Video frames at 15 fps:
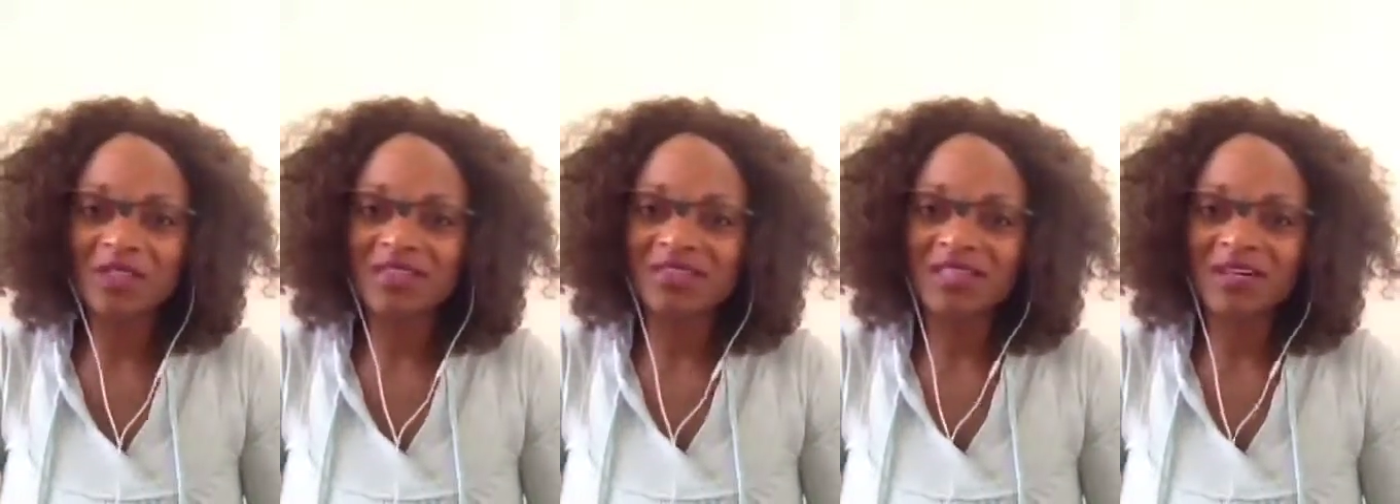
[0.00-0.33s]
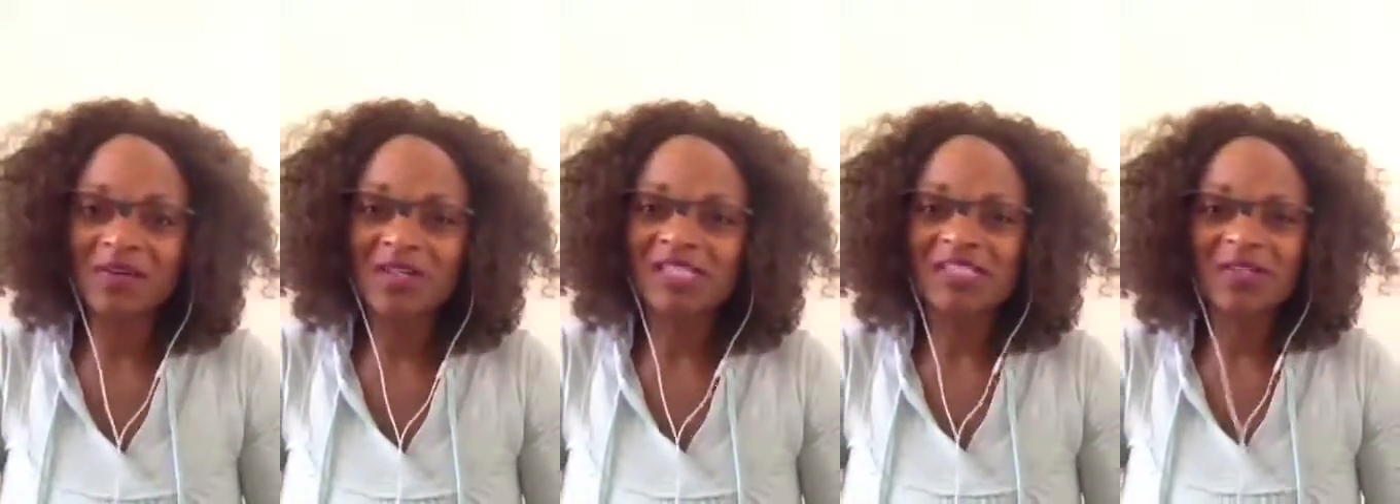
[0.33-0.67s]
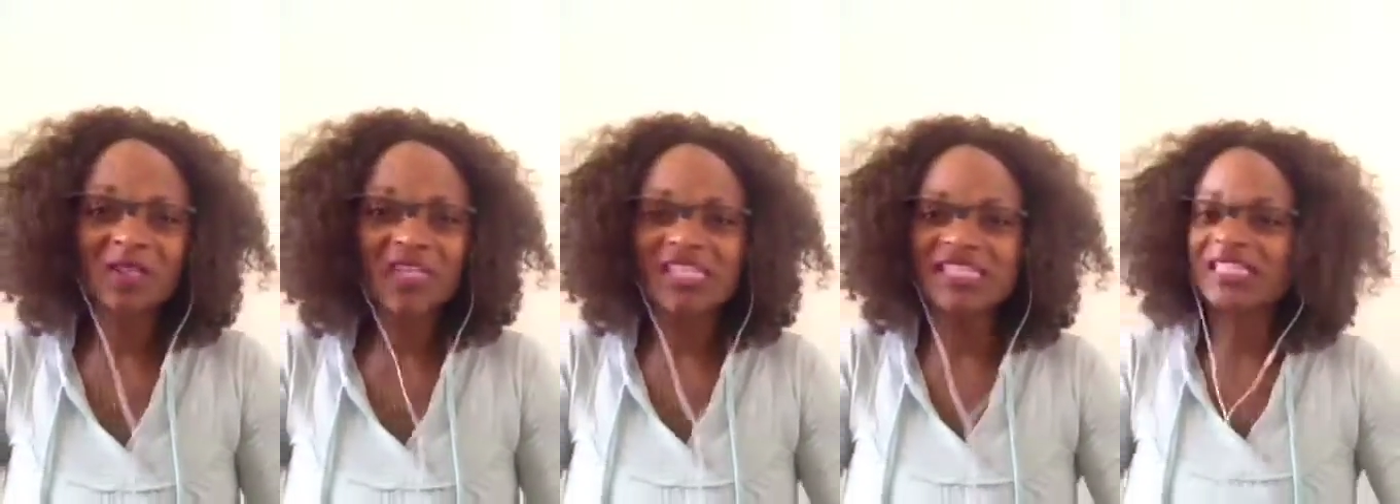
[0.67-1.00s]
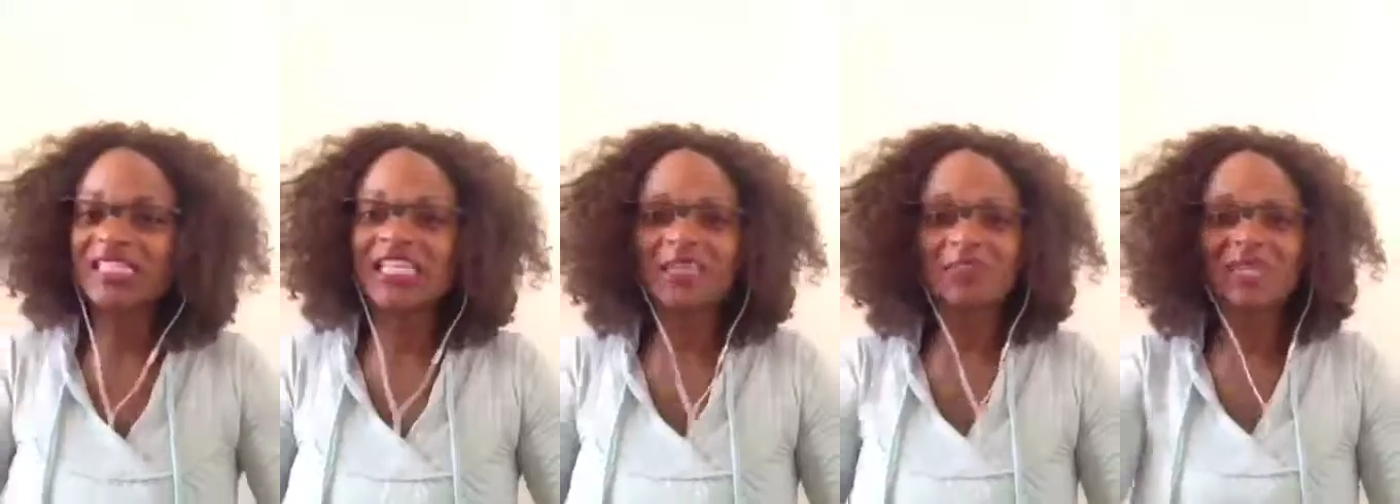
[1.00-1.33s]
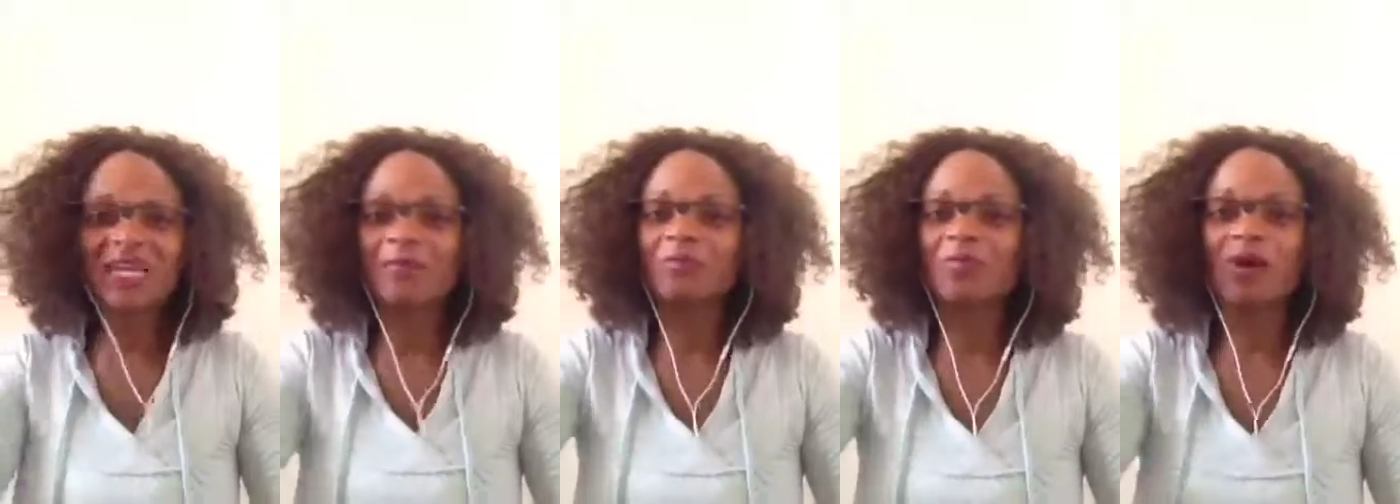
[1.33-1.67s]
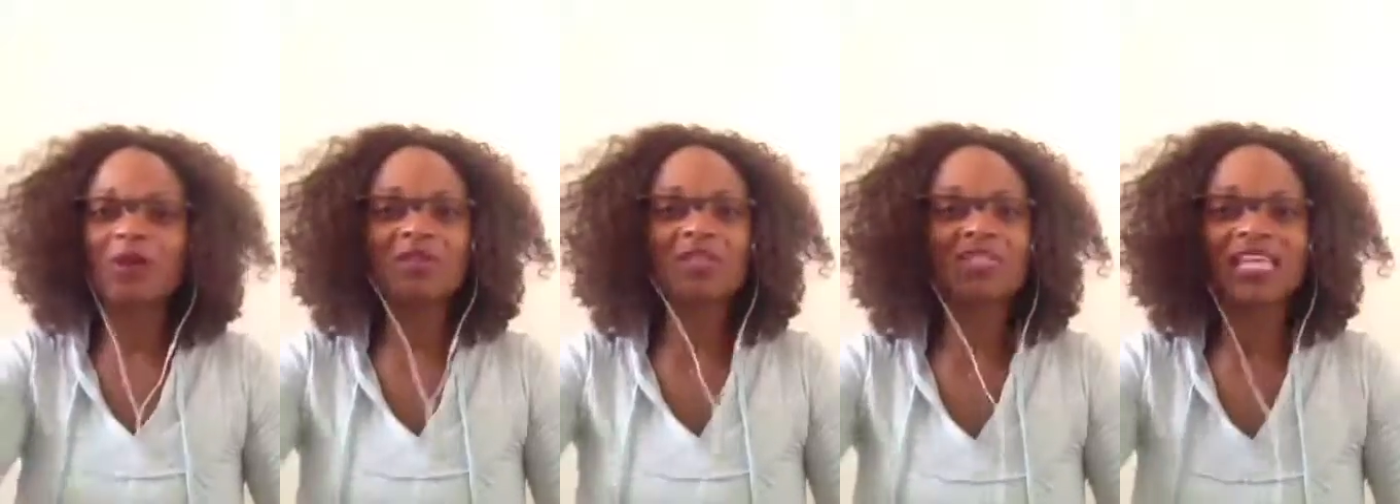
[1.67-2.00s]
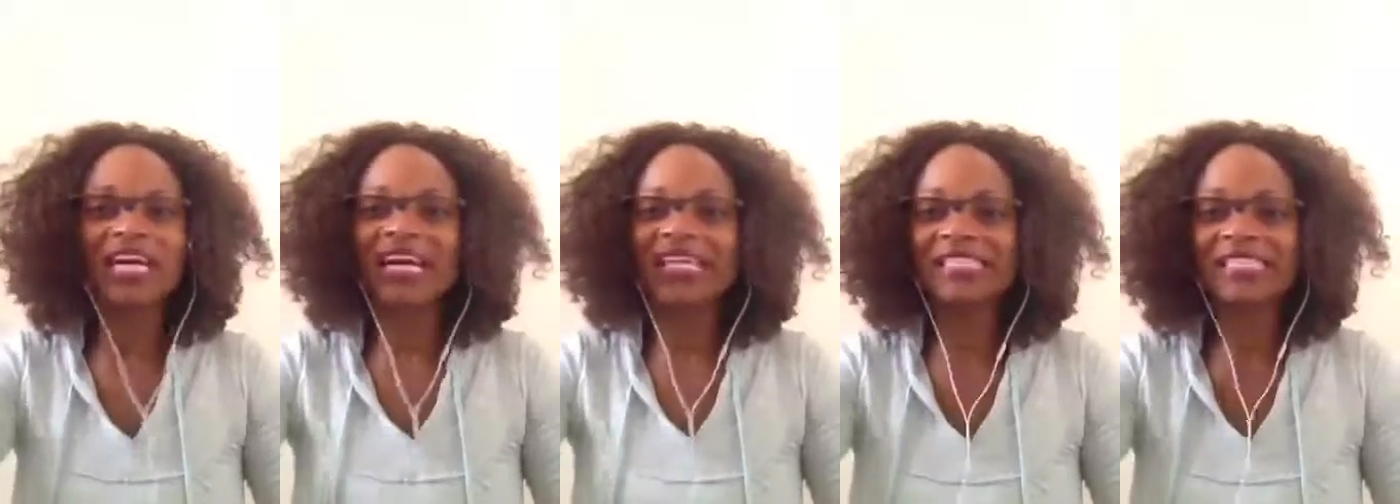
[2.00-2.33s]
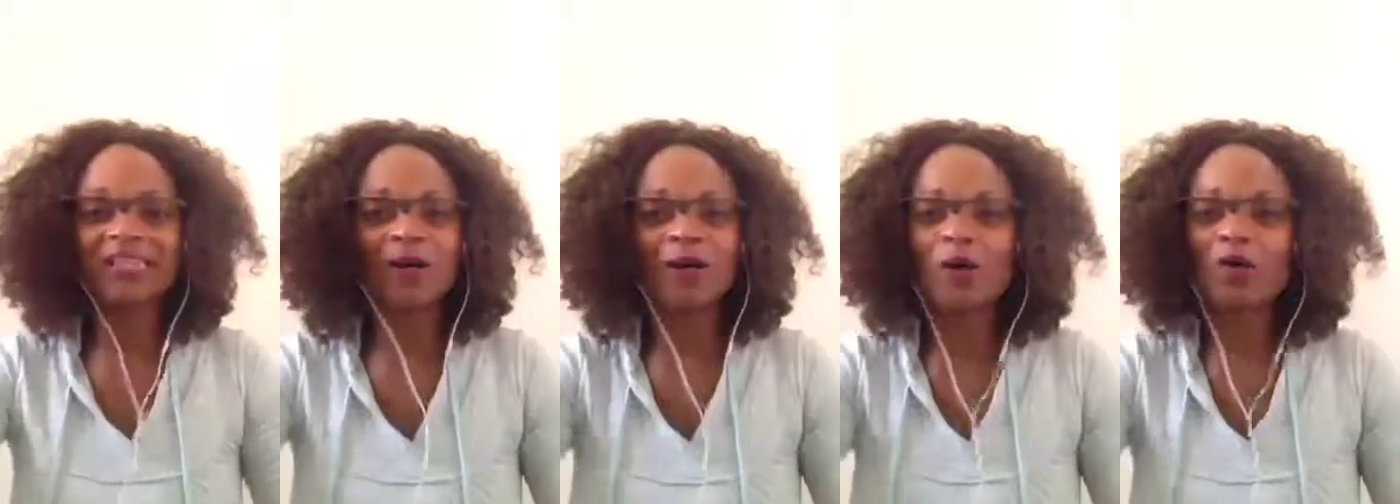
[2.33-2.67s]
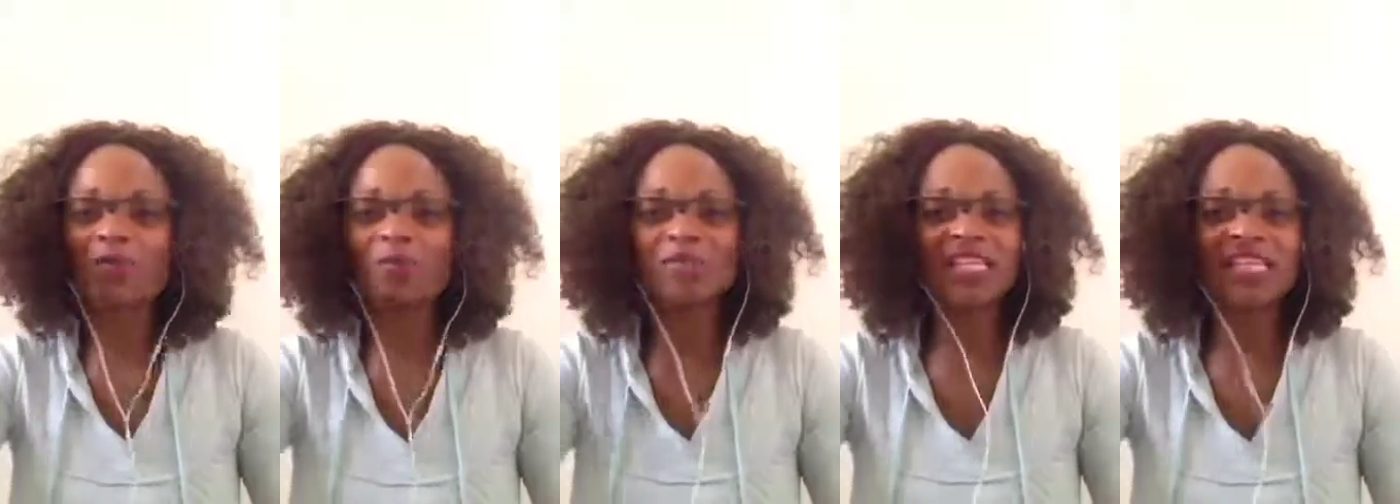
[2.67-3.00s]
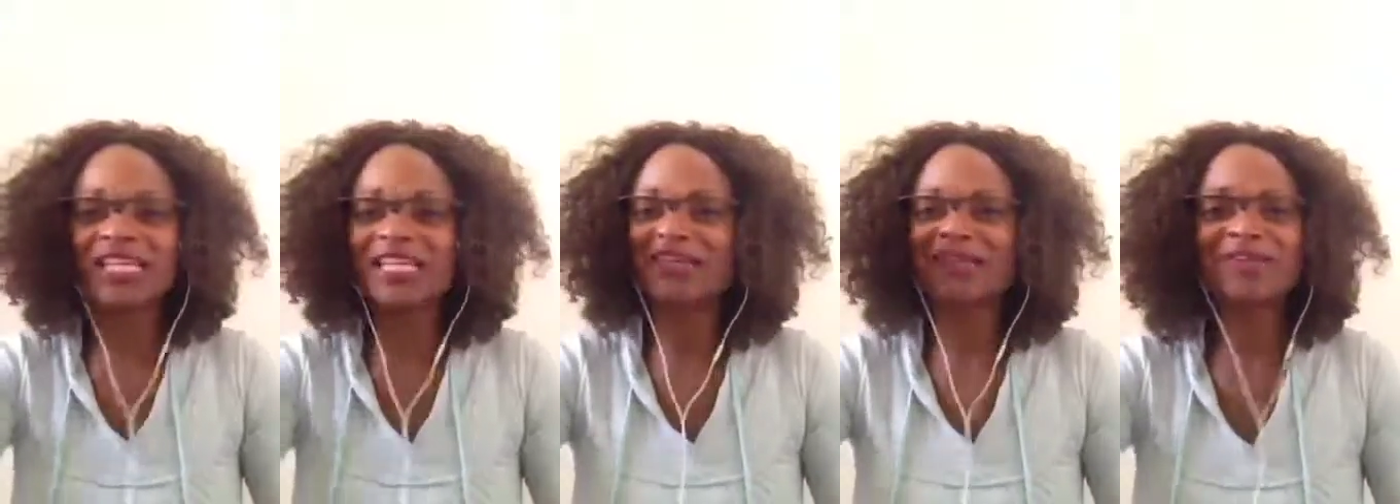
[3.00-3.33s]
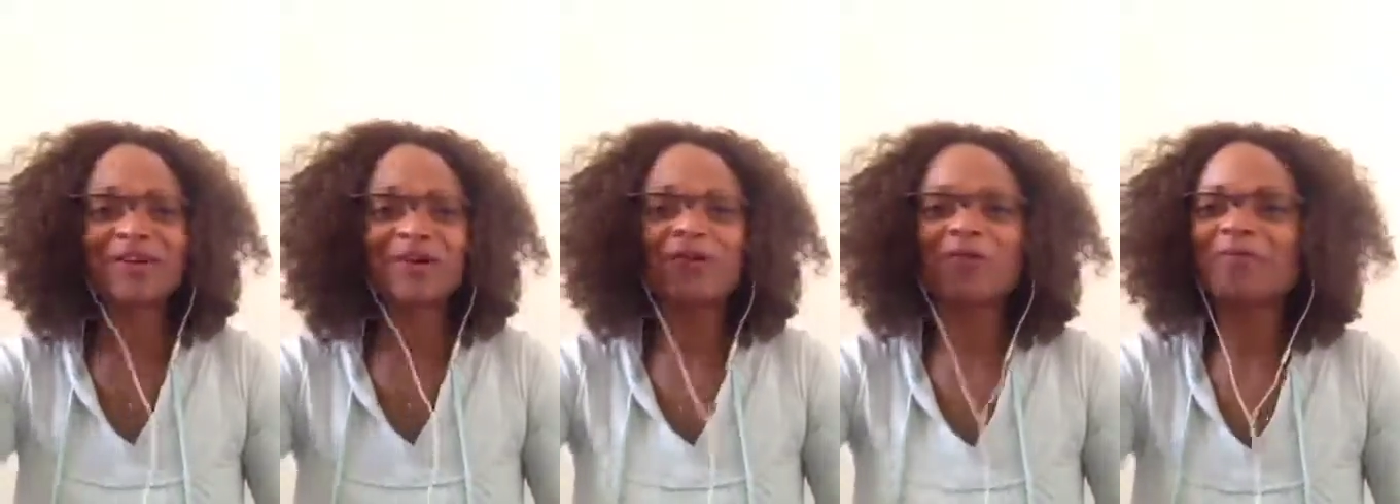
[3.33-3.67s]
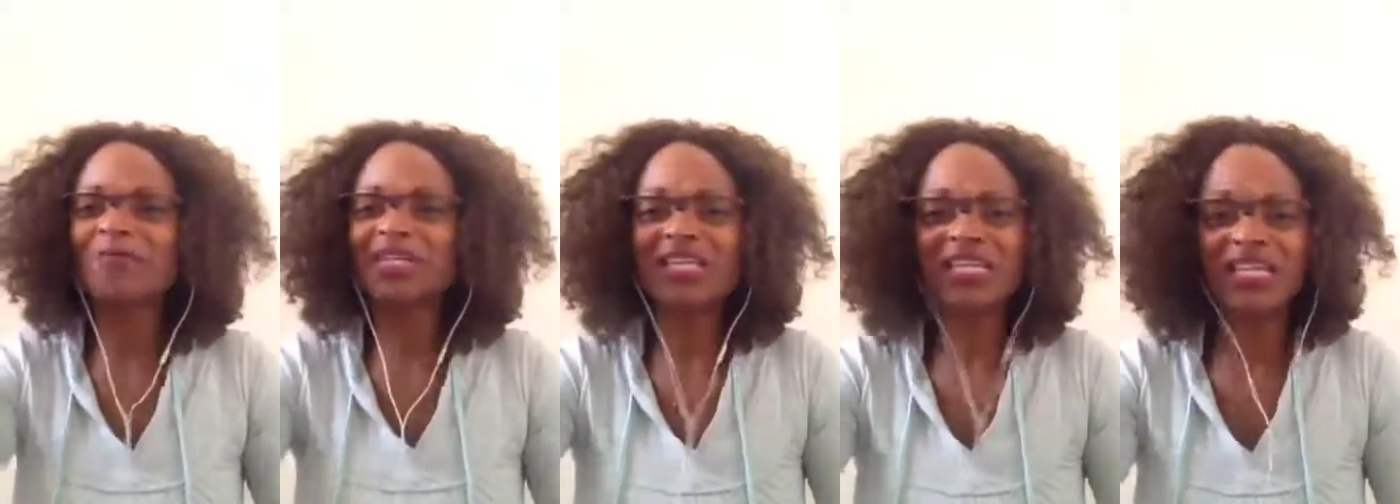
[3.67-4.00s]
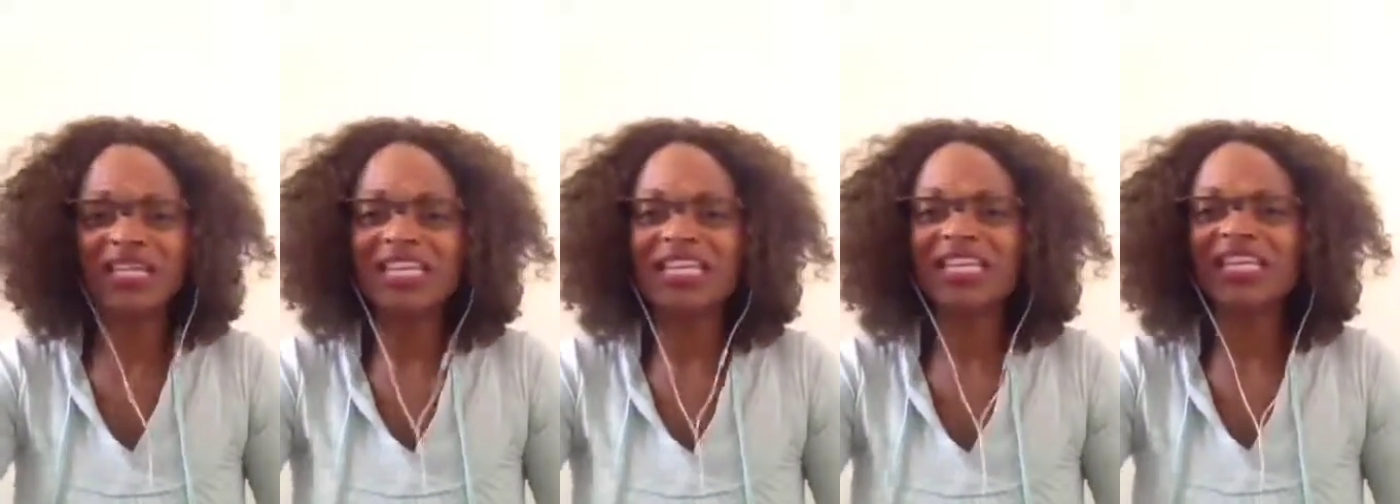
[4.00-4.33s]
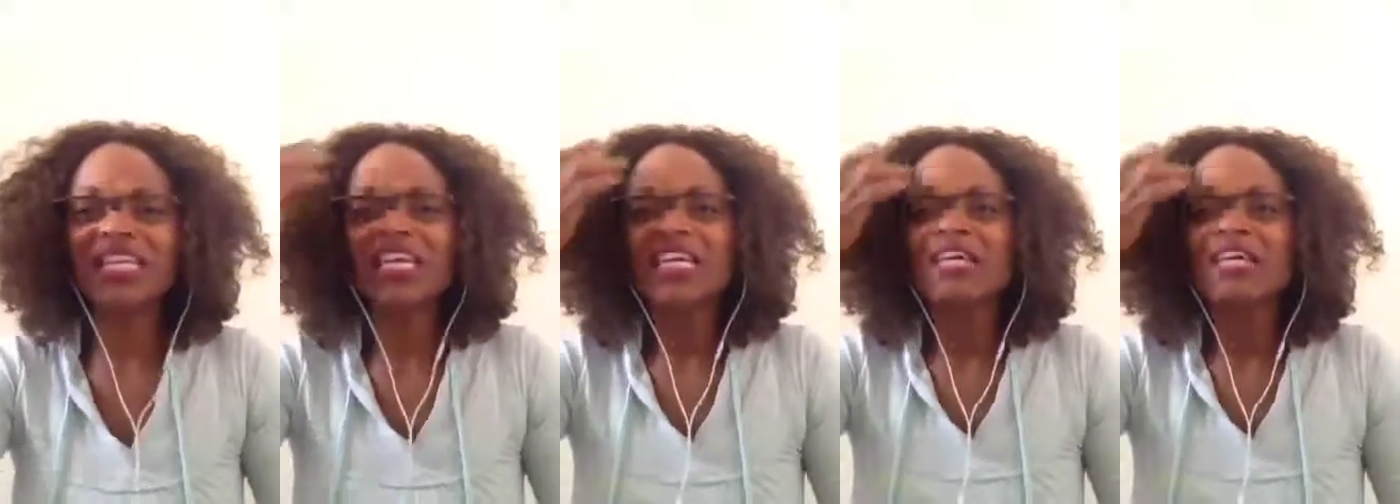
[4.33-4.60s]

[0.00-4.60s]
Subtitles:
You know, it's so easy to keep that roll the dice and hope thing going